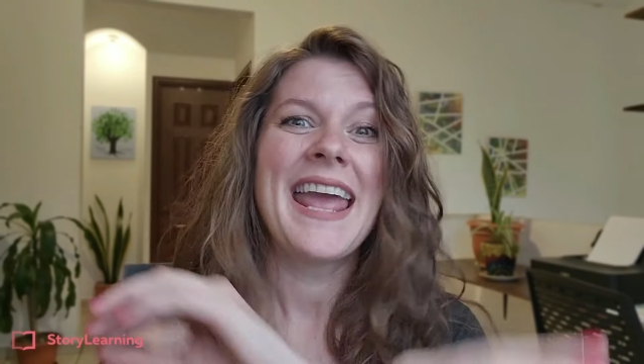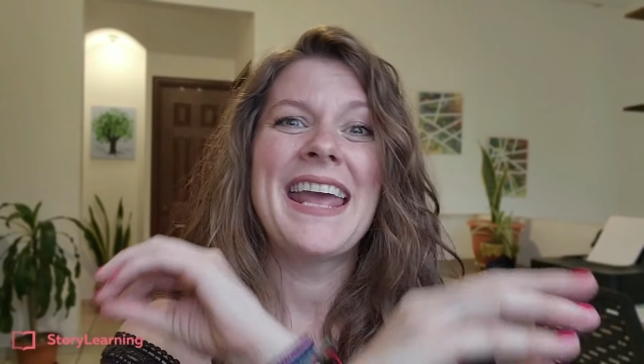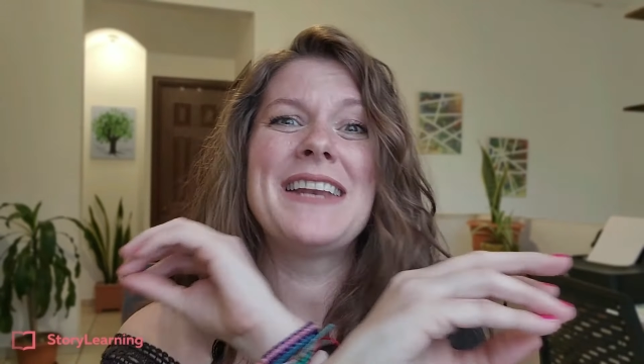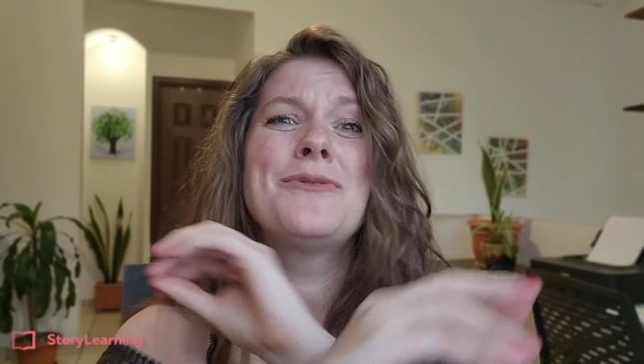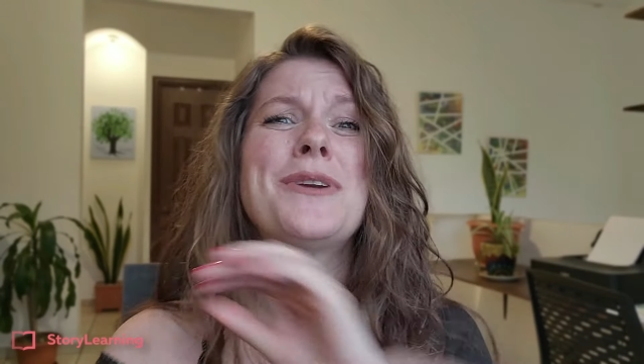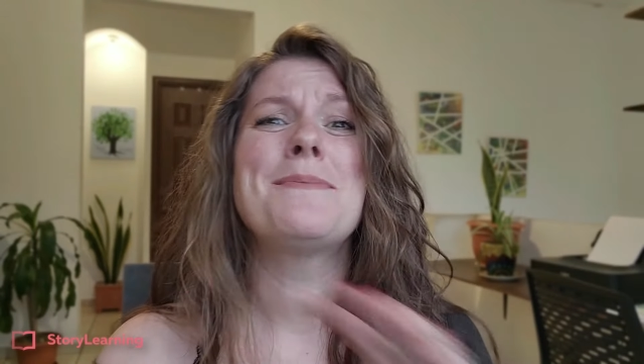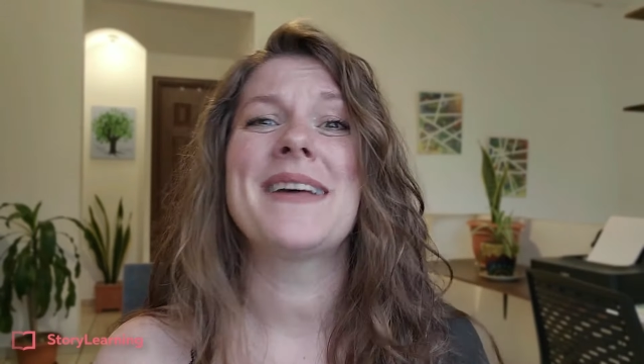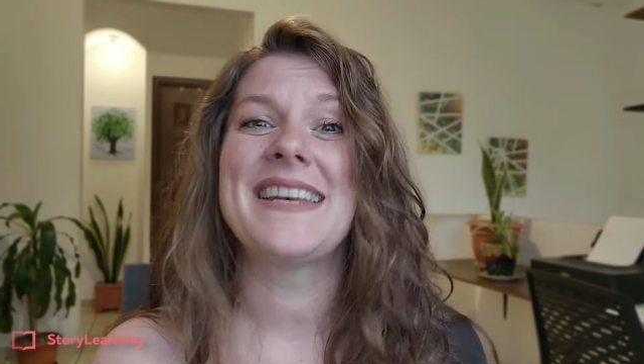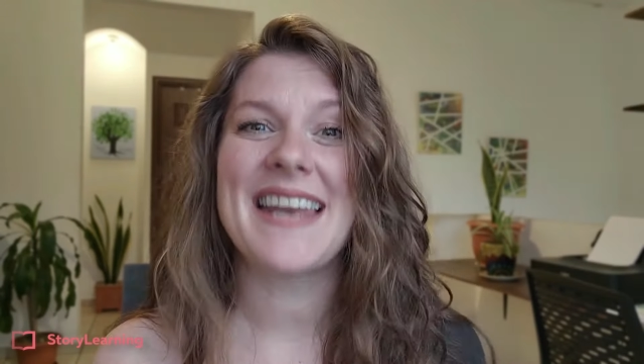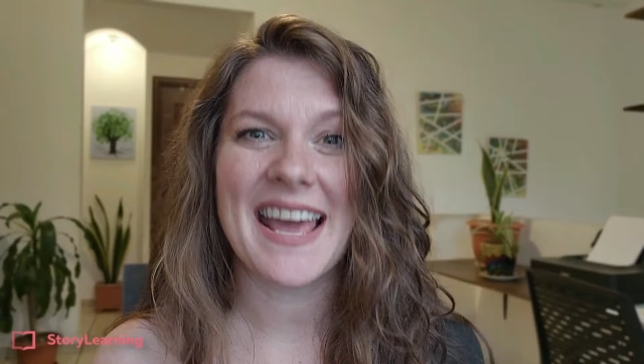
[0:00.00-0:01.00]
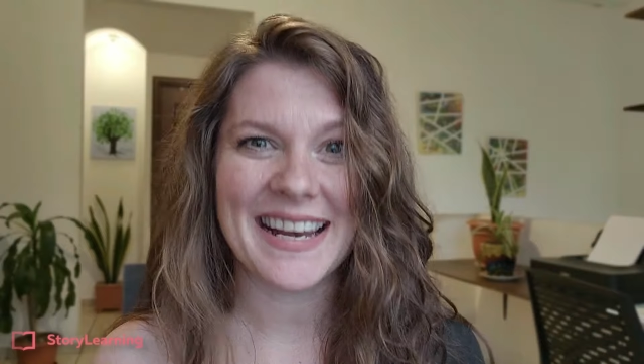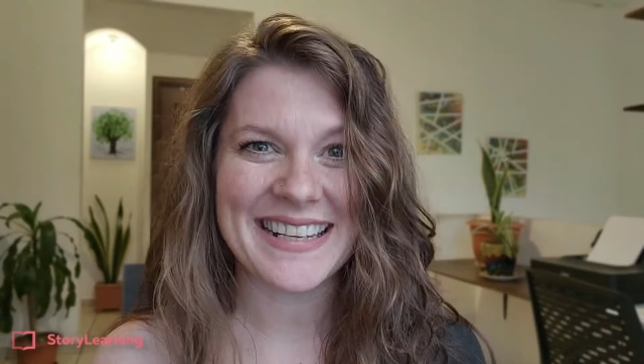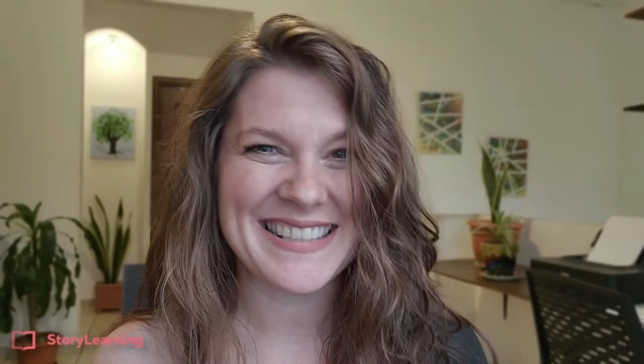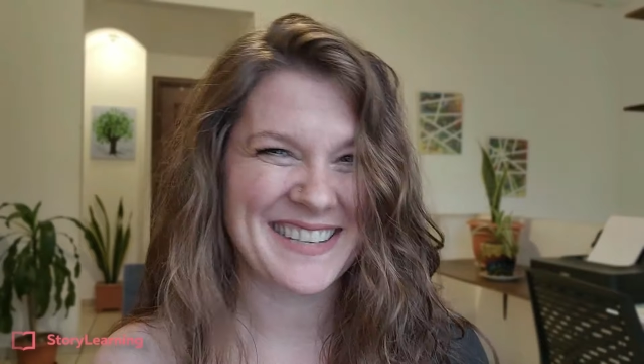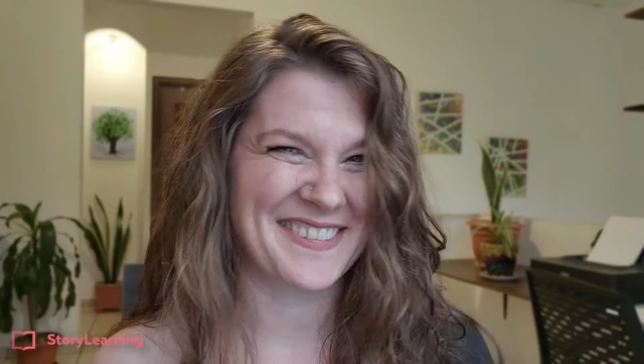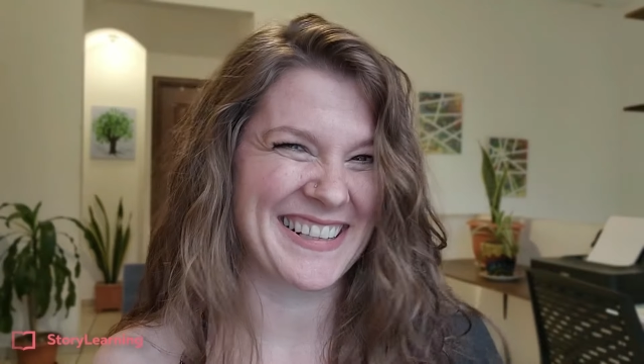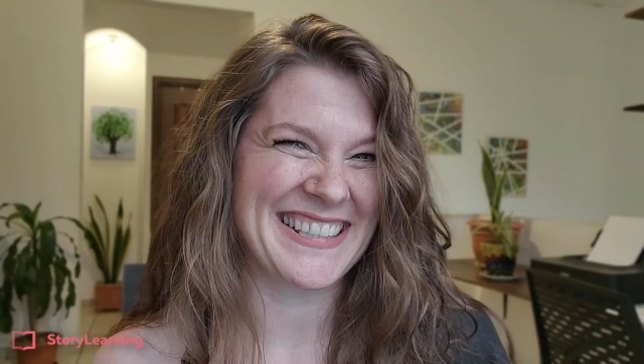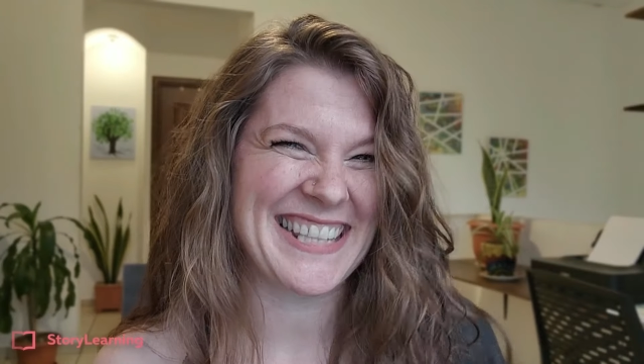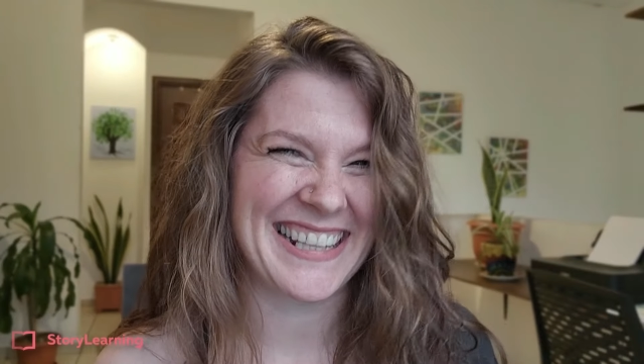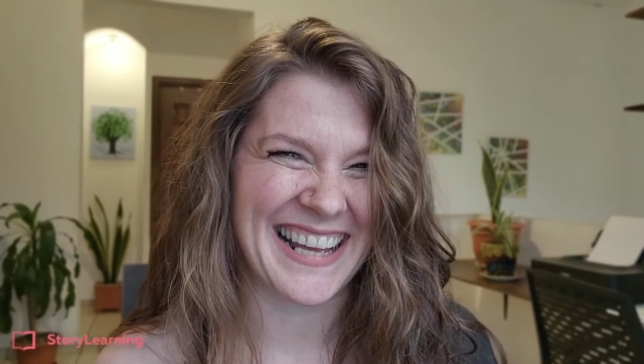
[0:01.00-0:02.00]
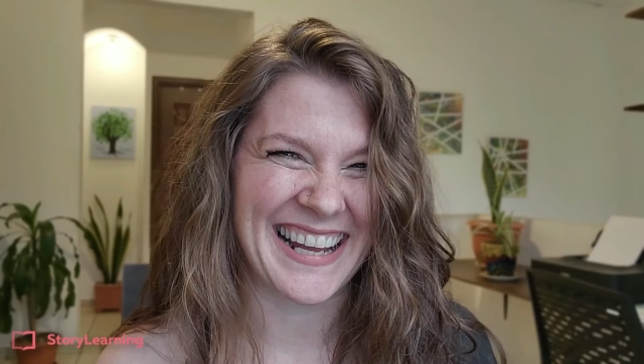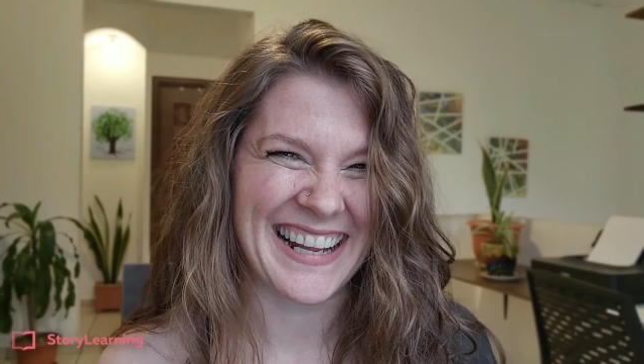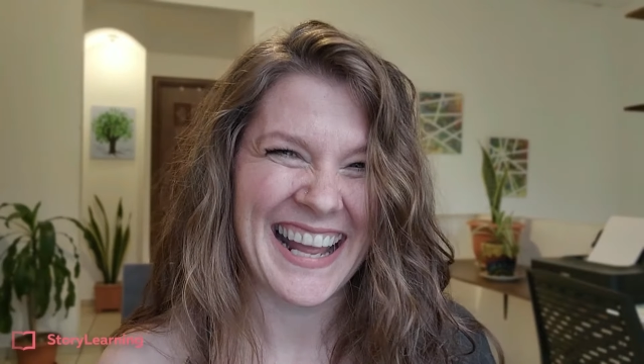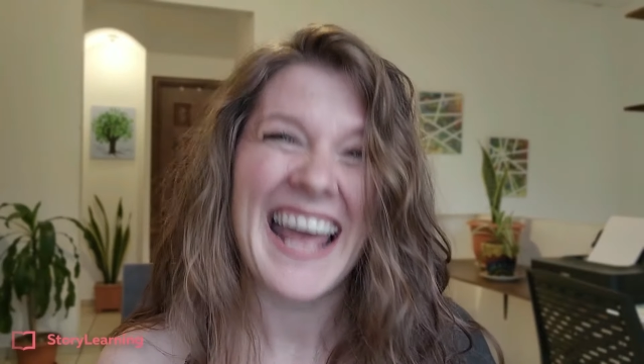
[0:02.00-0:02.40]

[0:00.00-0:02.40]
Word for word: en una manera divertida.